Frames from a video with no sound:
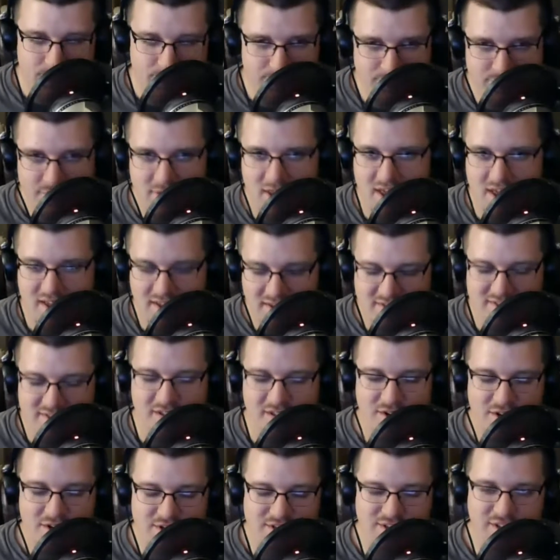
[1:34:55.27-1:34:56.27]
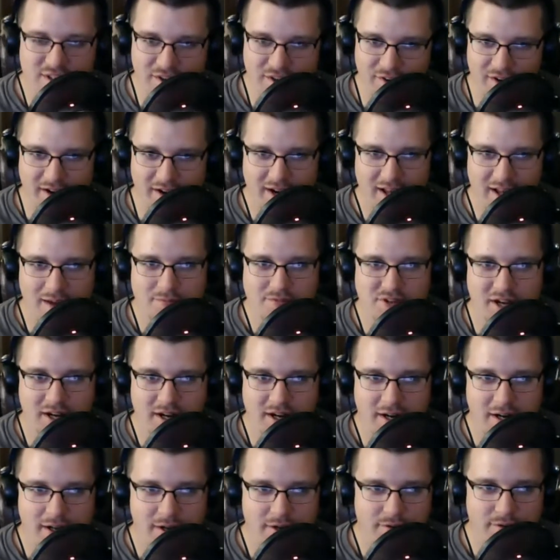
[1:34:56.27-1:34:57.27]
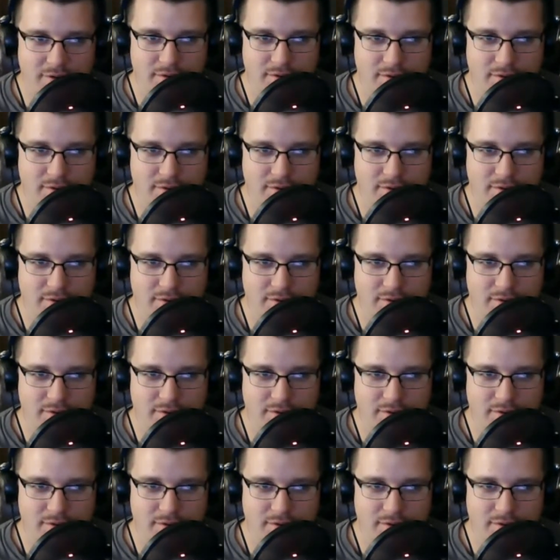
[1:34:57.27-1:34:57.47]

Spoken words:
Like seriously, great app. Check it out.